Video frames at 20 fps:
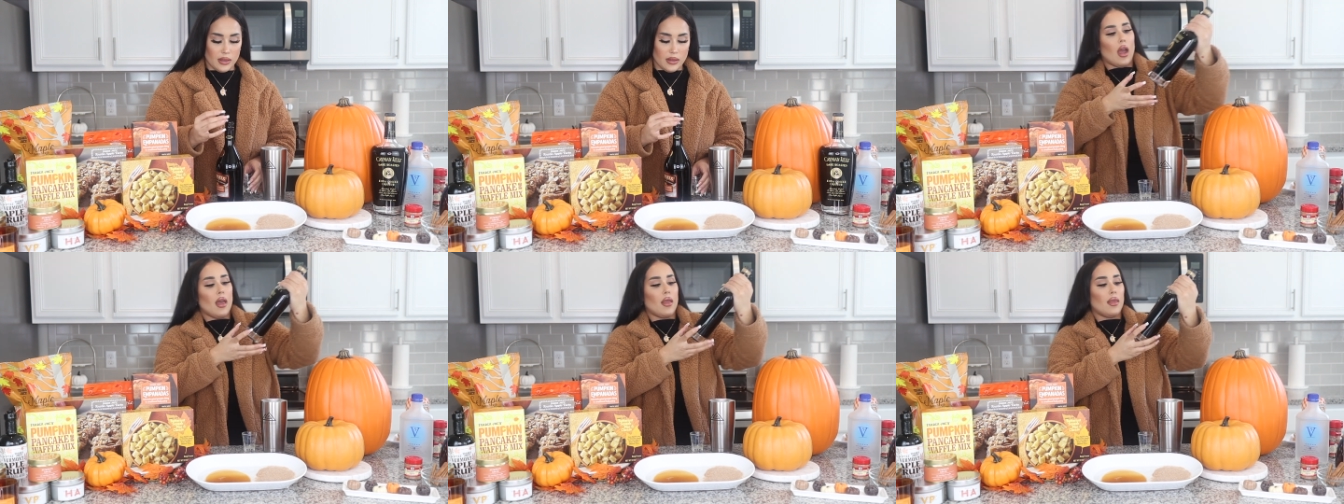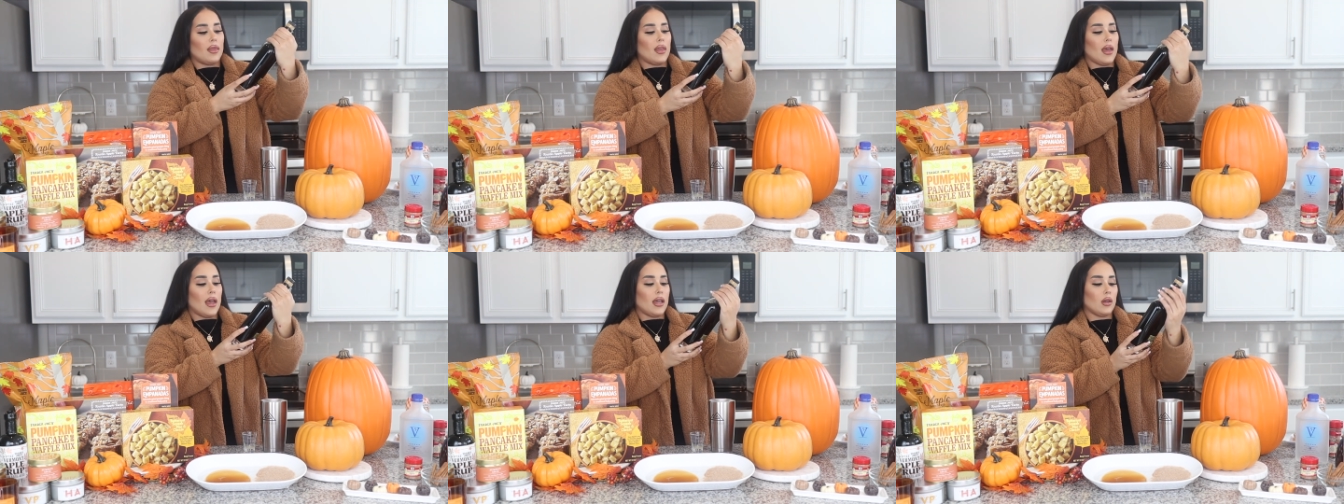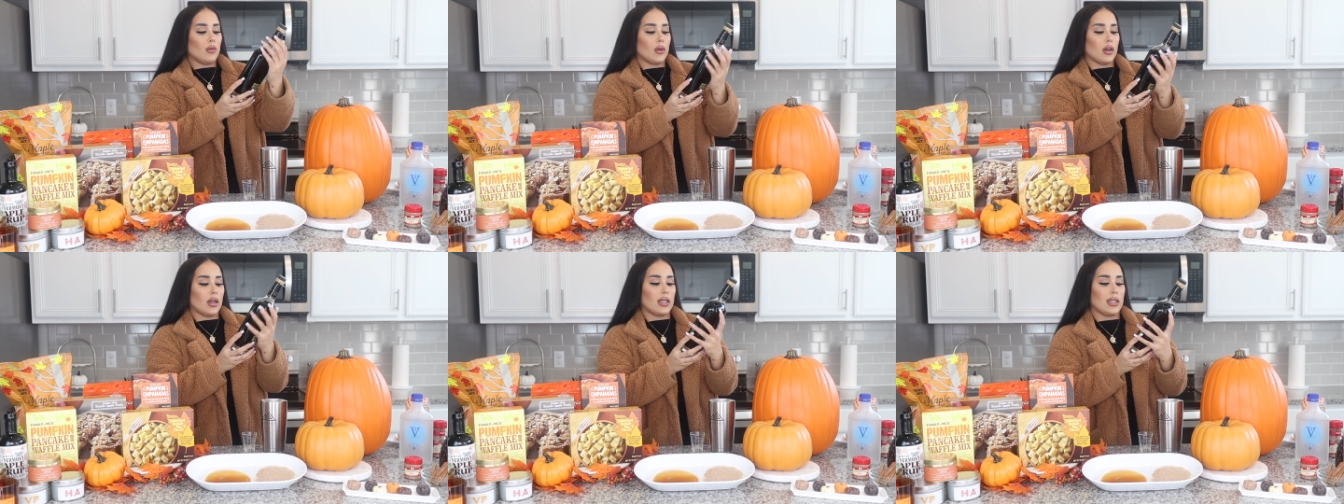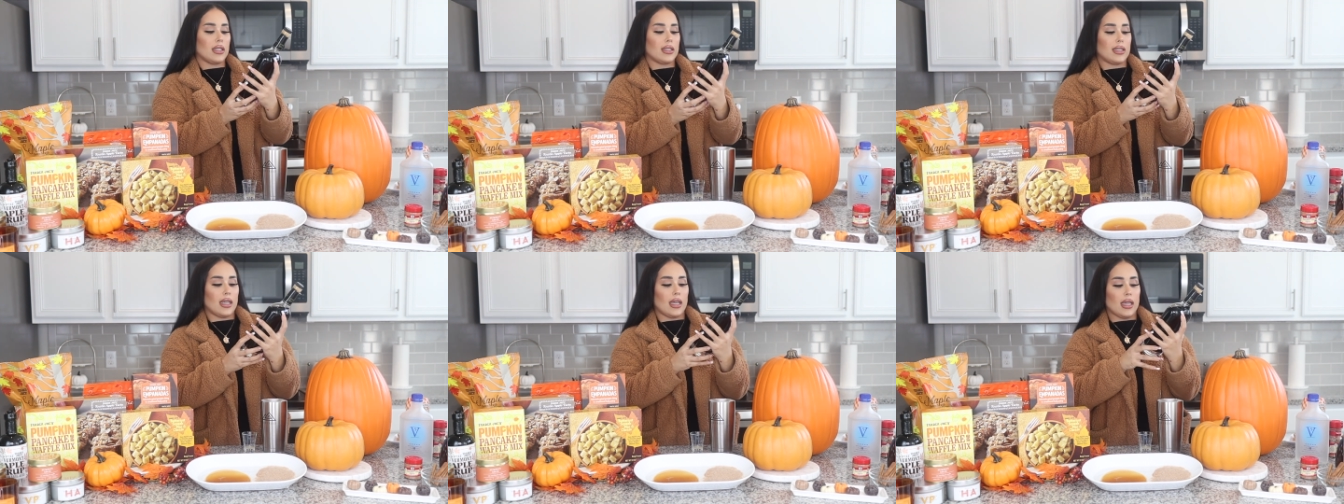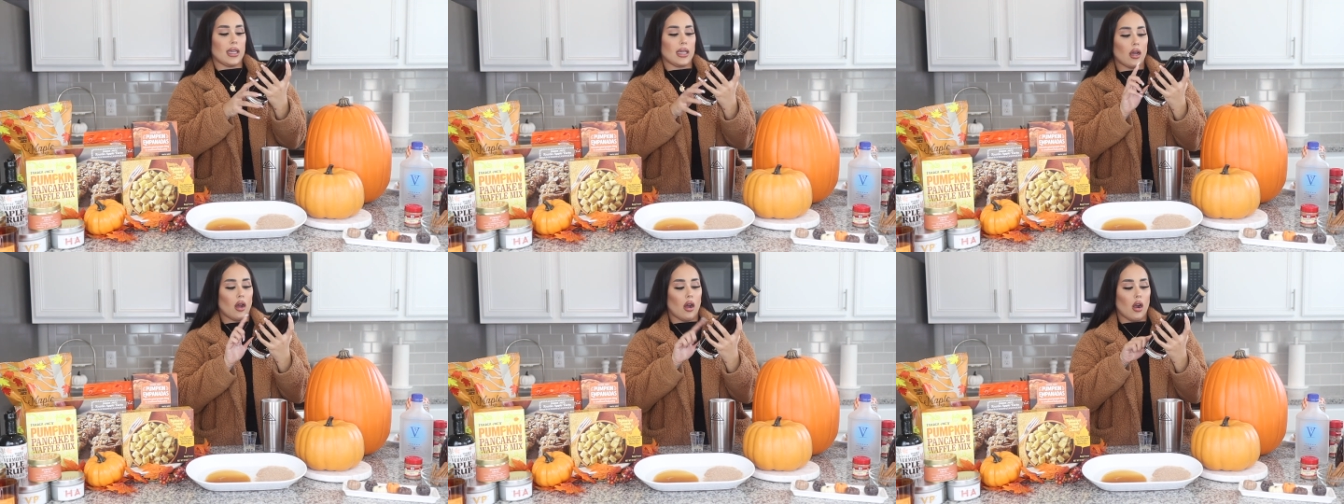And then we're gonna
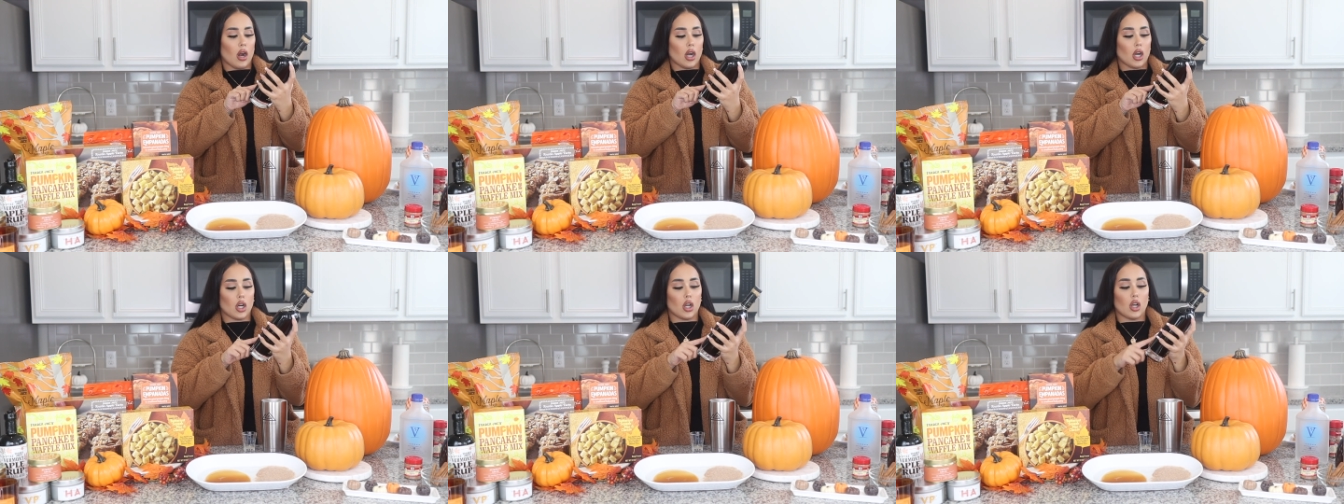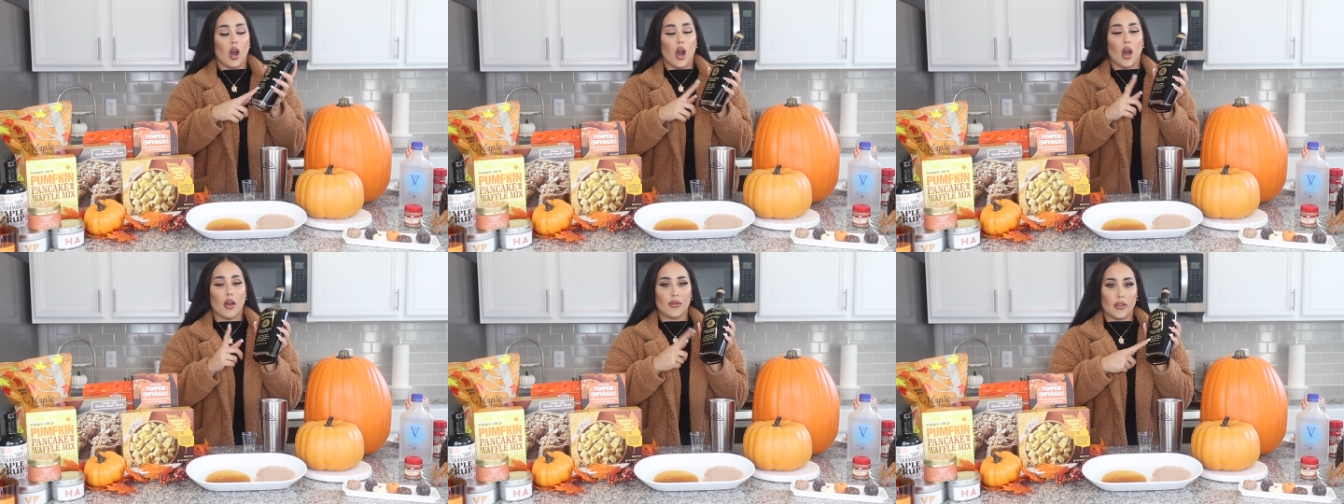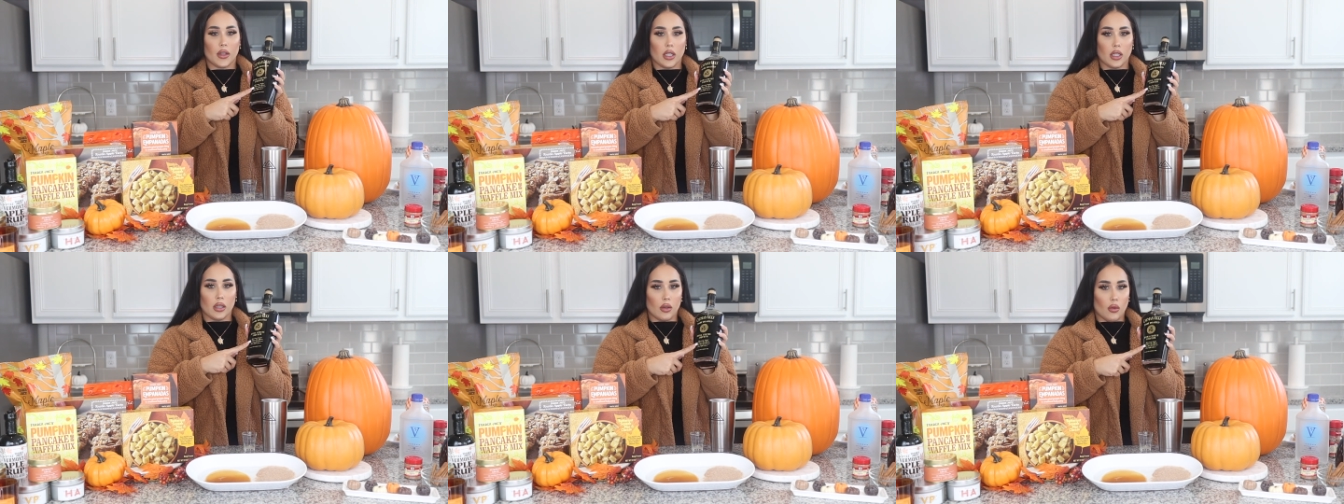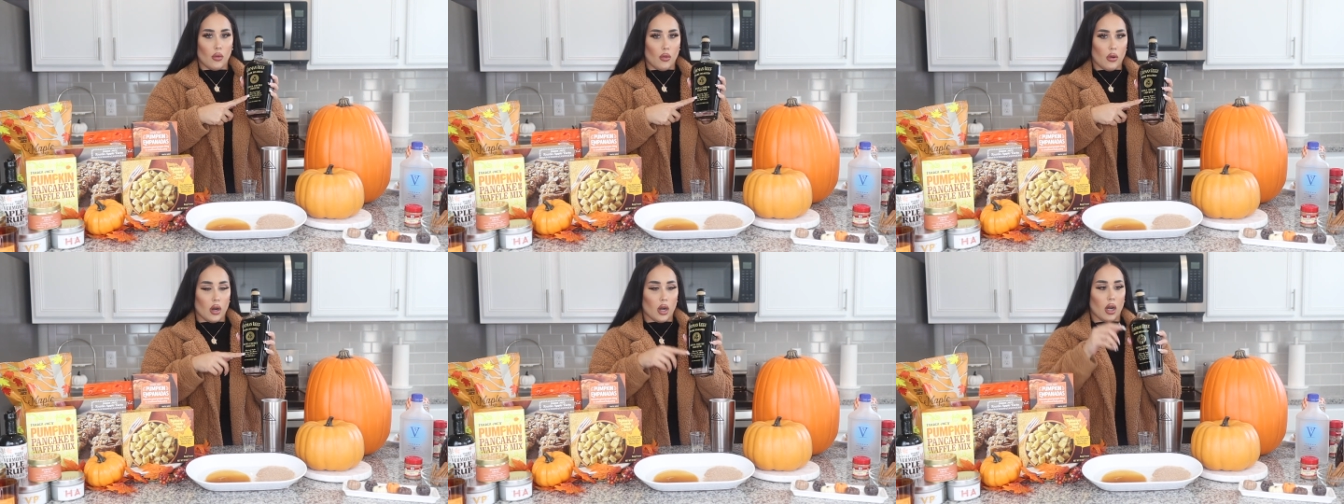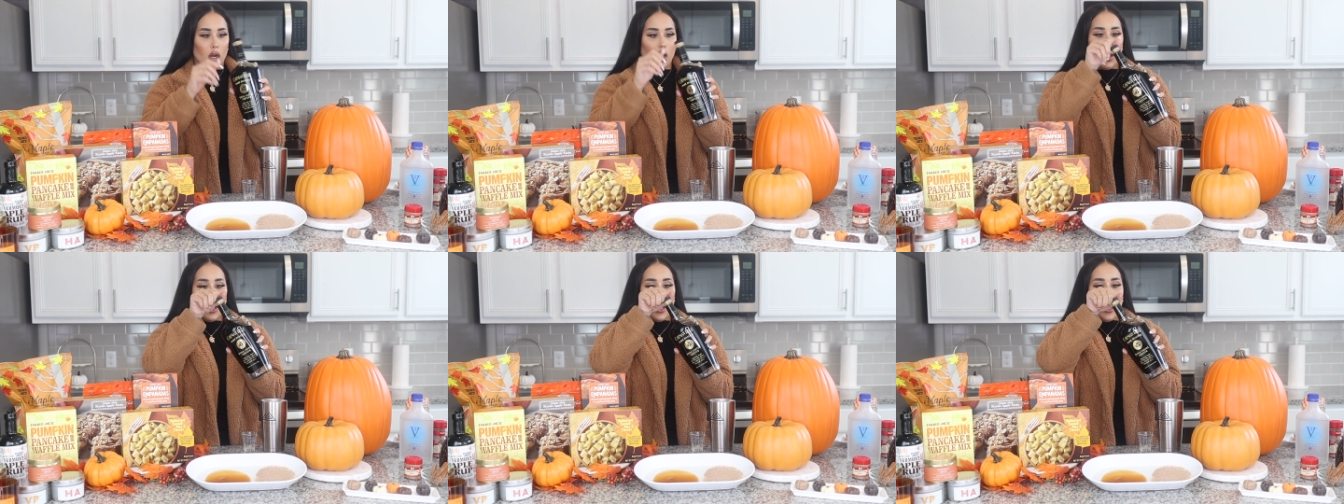take our coffee
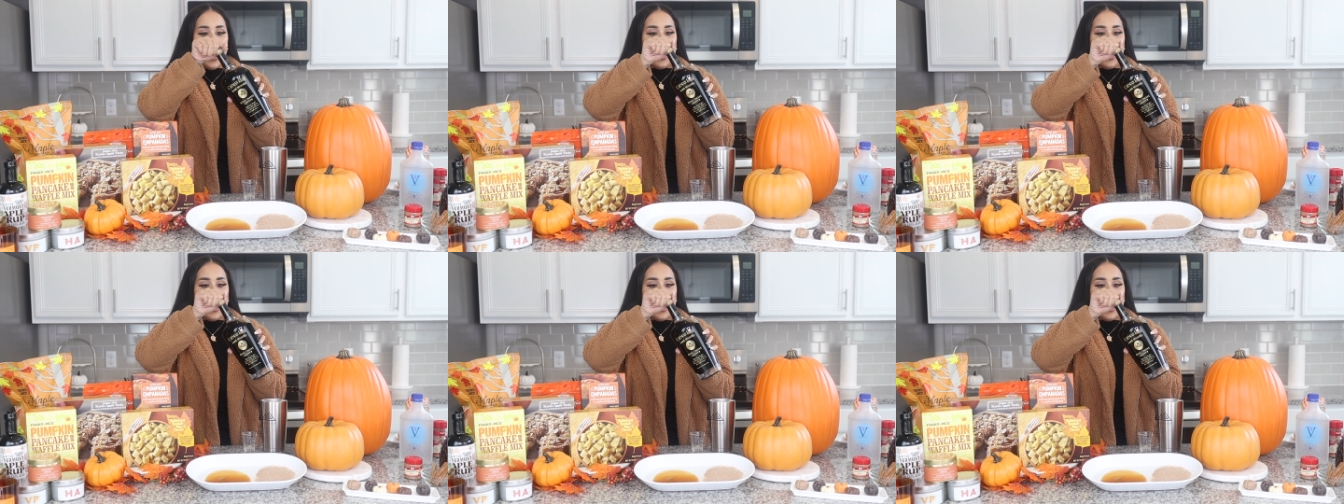liqueur